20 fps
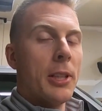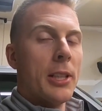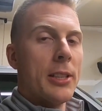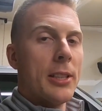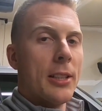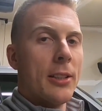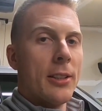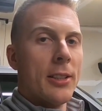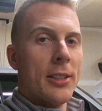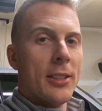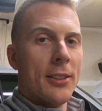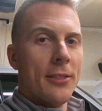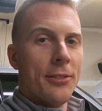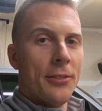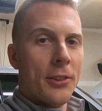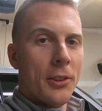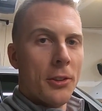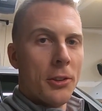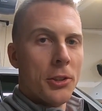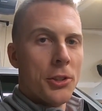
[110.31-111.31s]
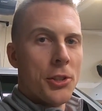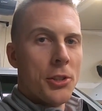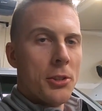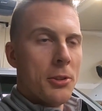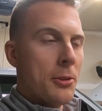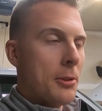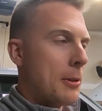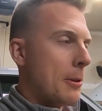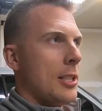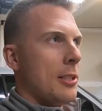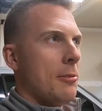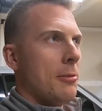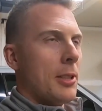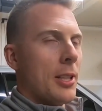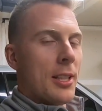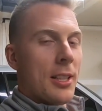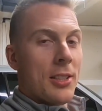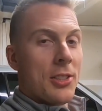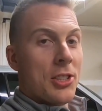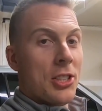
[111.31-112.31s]
down and did a photo shoot, he
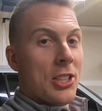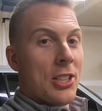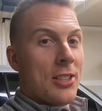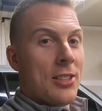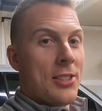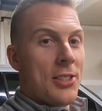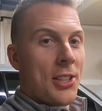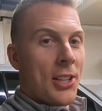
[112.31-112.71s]
went and did a